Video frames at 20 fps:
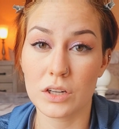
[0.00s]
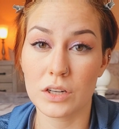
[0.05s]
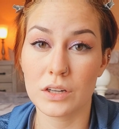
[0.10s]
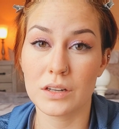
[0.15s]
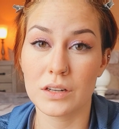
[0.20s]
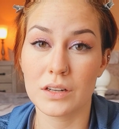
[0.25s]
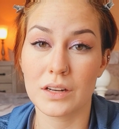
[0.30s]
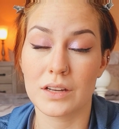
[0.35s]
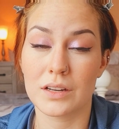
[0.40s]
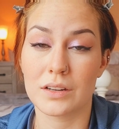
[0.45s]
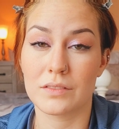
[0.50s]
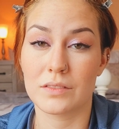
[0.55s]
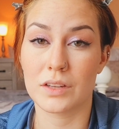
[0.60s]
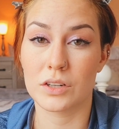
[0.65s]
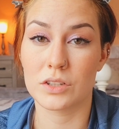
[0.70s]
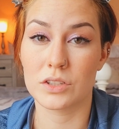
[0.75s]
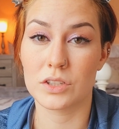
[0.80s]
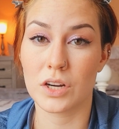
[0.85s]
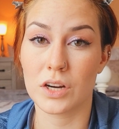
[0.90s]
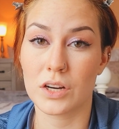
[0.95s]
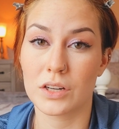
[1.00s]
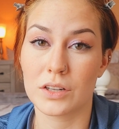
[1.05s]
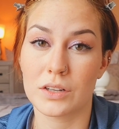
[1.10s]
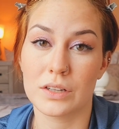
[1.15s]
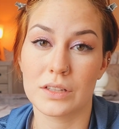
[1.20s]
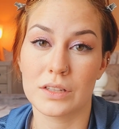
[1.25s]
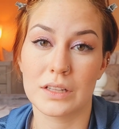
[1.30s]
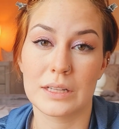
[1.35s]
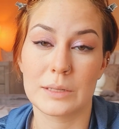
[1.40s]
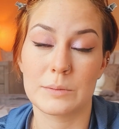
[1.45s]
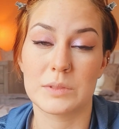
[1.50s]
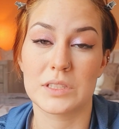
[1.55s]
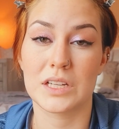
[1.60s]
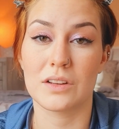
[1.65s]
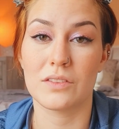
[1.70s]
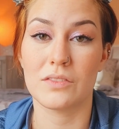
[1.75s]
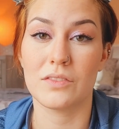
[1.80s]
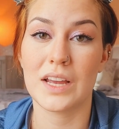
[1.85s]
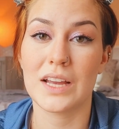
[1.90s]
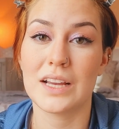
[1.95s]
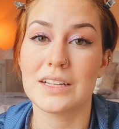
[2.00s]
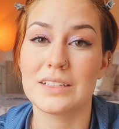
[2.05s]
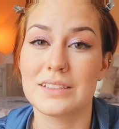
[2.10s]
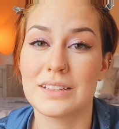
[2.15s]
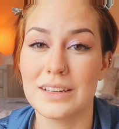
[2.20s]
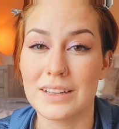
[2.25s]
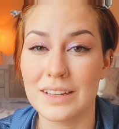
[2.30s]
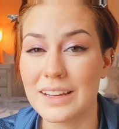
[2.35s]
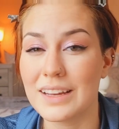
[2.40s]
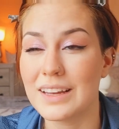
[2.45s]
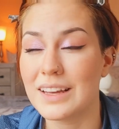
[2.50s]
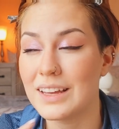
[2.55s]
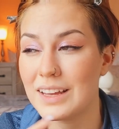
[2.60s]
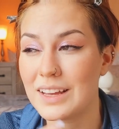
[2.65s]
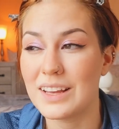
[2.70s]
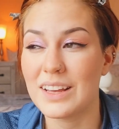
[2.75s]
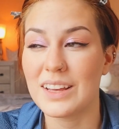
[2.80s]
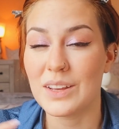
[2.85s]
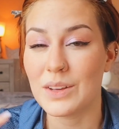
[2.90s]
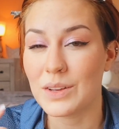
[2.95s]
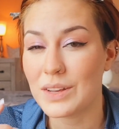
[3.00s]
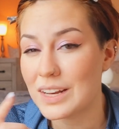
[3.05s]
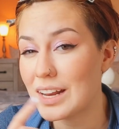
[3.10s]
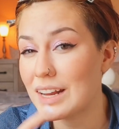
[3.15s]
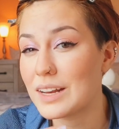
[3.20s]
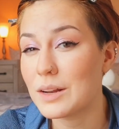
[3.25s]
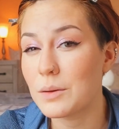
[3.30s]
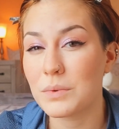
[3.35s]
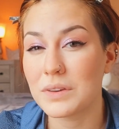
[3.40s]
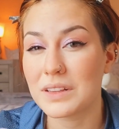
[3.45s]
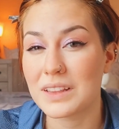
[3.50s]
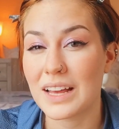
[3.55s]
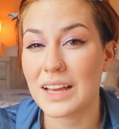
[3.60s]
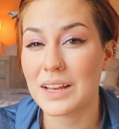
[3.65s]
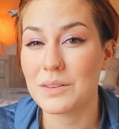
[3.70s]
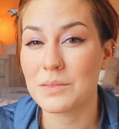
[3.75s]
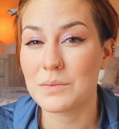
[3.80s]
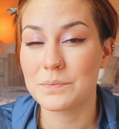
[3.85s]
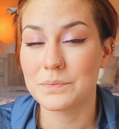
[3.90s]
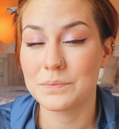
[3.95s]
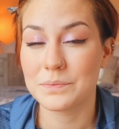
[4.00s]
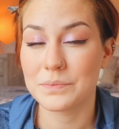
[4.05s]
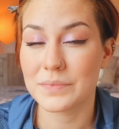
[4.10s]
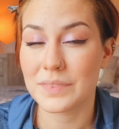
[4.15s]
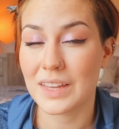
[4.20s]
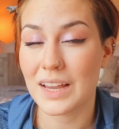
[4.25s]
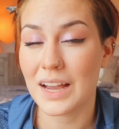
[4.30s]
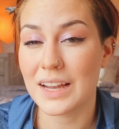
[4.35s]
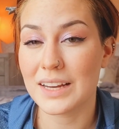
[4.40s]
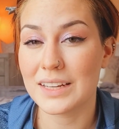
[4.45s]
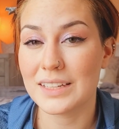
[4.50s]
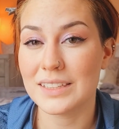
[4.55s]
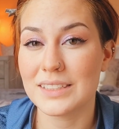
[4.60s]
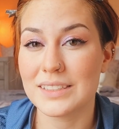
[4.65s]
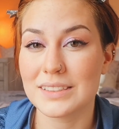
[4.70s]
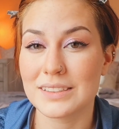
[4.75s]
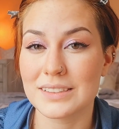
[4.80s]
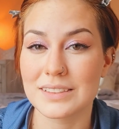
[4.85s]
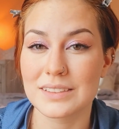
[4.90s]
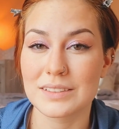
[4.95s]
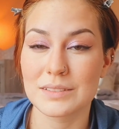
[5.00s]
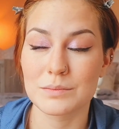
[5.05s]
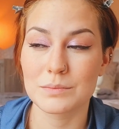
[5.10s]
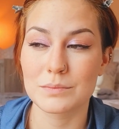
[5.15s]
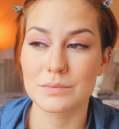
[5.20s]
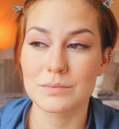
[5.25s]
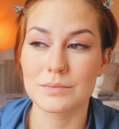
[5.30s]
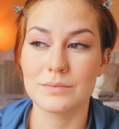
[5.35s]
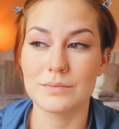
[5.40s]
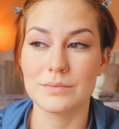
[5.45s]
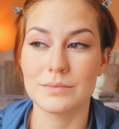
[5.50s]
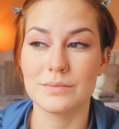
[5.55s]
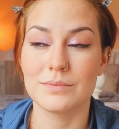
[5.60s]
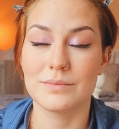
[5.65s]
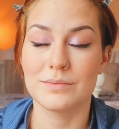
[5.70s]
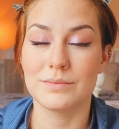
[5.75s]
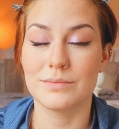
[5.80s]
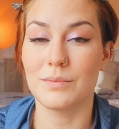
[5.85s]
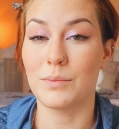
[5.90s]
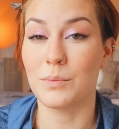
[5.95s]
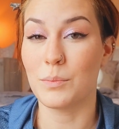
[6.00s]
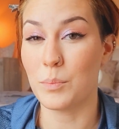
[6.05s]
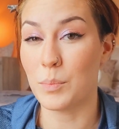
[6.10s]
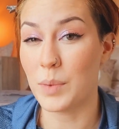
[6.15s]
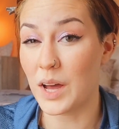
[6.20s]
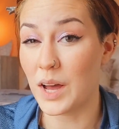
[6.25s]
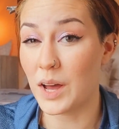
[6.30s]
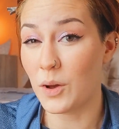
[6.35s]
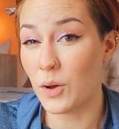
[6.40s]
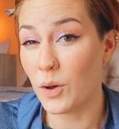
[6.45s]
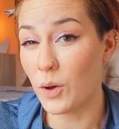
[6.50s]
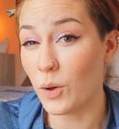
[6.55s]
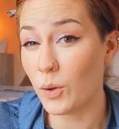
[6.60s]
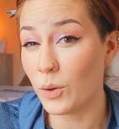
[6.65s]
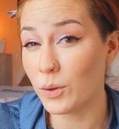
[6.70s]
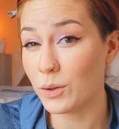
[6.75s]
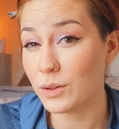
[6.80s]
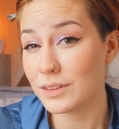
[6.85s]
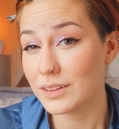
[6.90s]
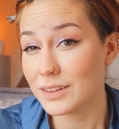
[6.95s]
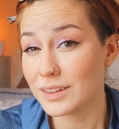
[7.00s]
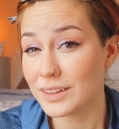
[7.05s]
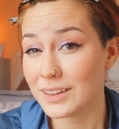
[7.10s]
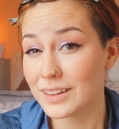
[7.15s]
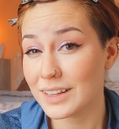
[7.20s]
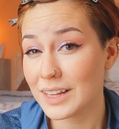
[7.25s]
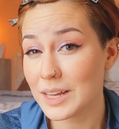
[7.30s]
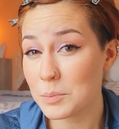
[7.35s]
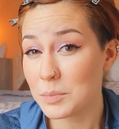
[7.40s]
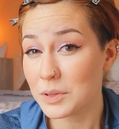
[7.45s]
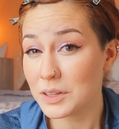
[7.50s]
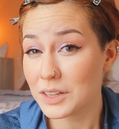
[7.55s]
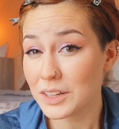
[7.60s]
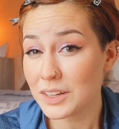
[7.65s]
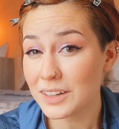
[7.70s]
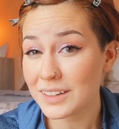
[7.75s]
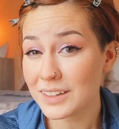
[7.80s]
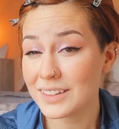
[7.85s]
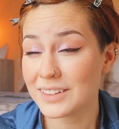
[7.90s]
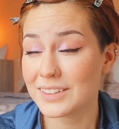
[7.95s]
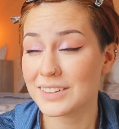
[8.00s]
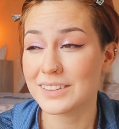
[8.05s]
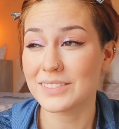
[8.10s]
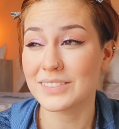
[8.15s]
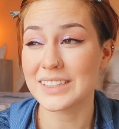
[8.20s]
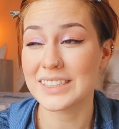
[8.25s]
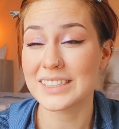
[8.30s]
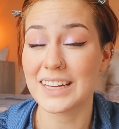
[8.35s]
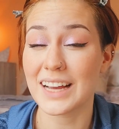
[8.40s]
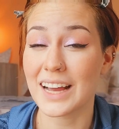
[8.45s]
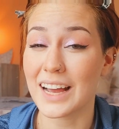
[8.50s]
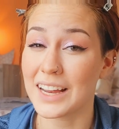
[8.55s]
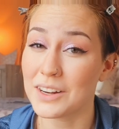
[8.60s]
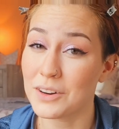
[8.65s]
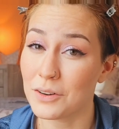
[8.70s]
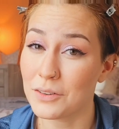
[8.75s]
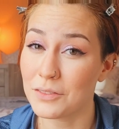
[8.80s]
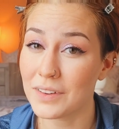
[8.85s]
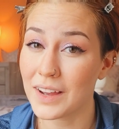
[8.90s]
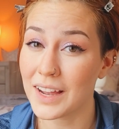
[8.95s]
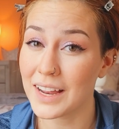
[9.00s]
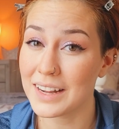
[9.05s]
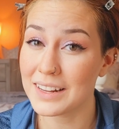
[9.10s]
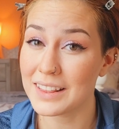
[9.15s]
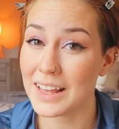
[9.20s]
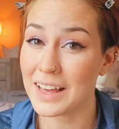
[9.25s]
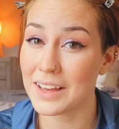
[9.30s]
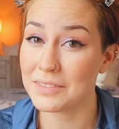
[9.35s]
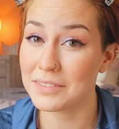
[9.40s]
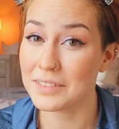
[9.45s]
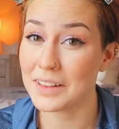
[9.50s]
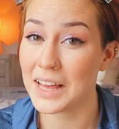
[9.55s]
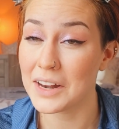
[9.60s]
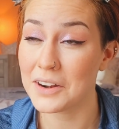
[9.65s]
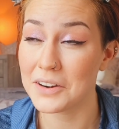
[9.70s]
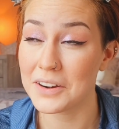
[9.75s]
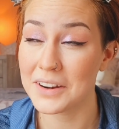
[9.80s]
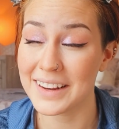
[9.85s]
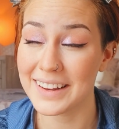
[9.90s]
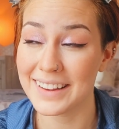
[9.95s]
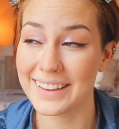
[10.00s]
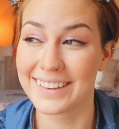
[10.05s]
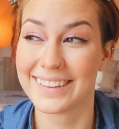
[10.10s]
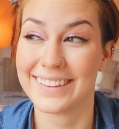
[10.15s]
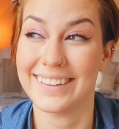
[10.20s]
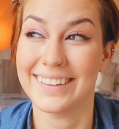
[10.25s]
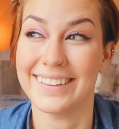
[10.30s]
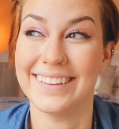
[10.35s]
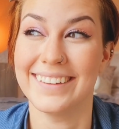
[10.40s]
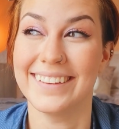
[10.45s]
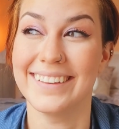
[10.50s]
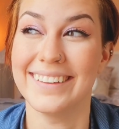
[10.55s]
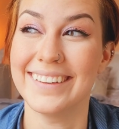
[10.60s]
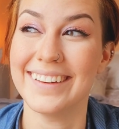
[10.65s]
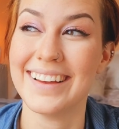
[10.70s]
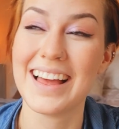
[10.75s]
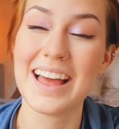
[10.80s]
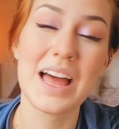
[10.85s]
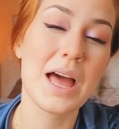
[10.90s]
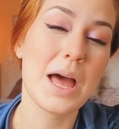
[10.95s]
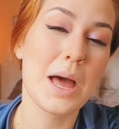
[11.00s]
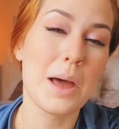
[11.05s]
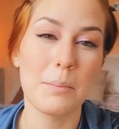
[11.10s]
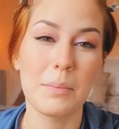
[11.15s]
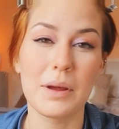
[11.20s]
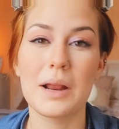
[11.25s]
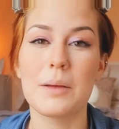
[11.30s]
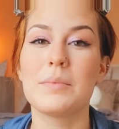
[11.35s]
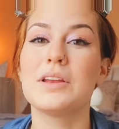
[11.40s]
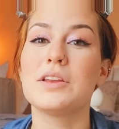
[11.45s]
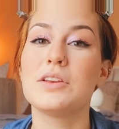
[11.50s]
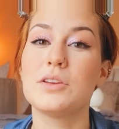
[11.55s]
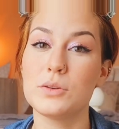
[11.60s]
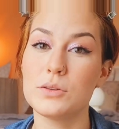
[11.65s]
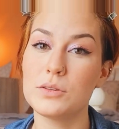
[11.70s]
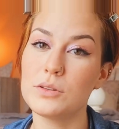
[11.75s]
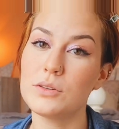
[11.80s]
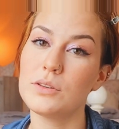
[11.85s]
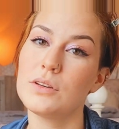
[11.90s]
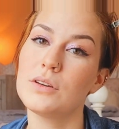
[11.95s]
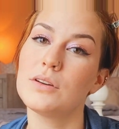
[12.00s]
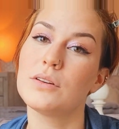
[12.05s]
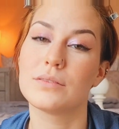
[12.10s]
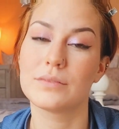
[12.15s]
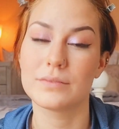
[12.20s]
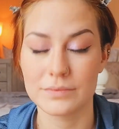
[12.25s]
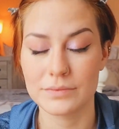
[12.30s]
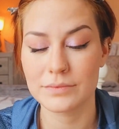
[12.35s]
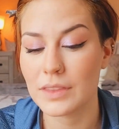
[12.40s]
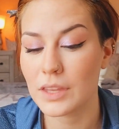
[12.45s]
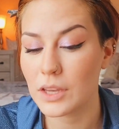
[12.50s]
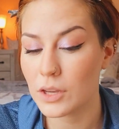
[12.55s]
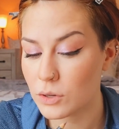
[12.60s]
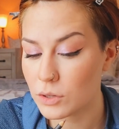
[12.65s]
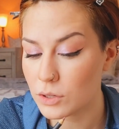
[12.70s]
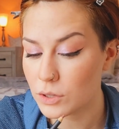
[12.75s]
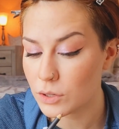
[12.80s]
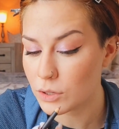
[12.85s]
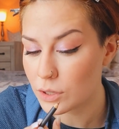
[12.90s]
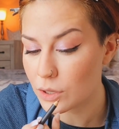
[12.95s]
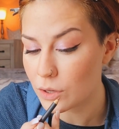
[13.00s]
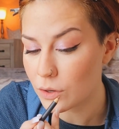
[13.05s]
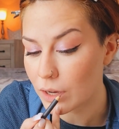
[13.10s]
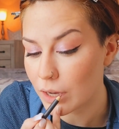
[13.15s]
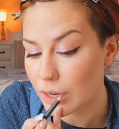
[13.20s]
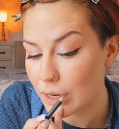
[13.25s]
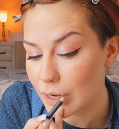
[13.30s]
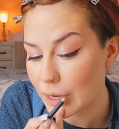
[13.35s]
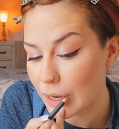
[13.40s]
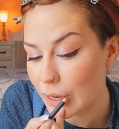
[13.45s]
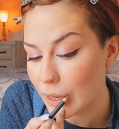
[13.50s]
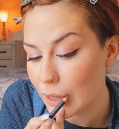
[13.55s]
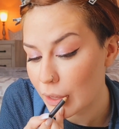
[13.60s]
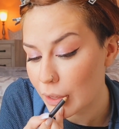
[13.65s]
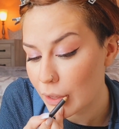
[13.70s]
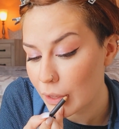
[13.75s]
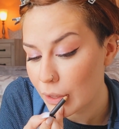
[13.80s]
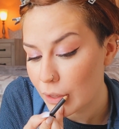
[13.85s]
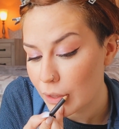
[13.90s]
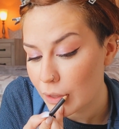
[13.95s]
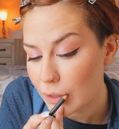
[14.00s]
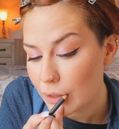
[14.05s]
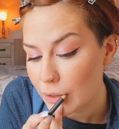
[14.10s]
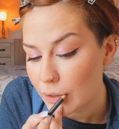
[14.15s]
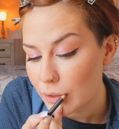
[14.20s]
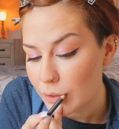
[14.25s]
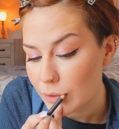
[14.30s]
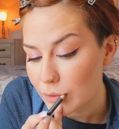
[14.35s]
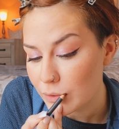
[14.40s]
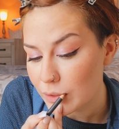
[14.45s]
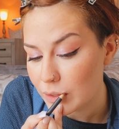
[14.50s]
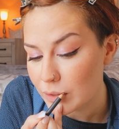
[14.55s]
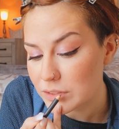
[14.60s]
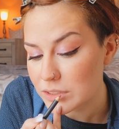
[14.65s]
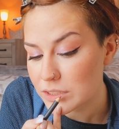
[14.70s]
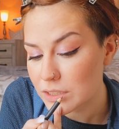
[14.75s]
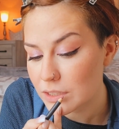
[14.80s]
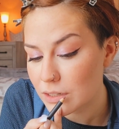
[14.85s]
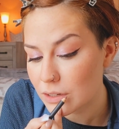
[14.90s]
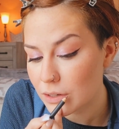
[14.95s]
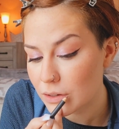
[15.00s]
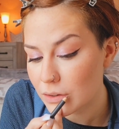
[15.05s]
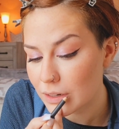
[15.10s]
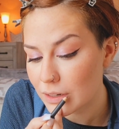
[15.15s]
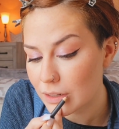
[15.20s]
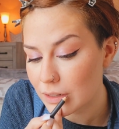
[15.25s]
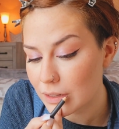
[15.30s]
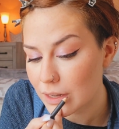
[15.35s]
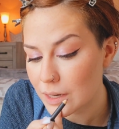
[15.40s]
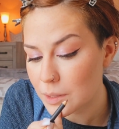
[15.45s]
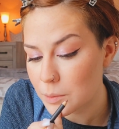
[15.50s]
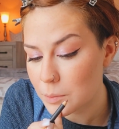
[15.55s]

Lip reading: and if they're darker and the lipstick fades, you can end up with that 90s butthole lip look, which I don't find that flattering. But I mean, you do you. You do you, honey. So I'm just gonna go ahead and line my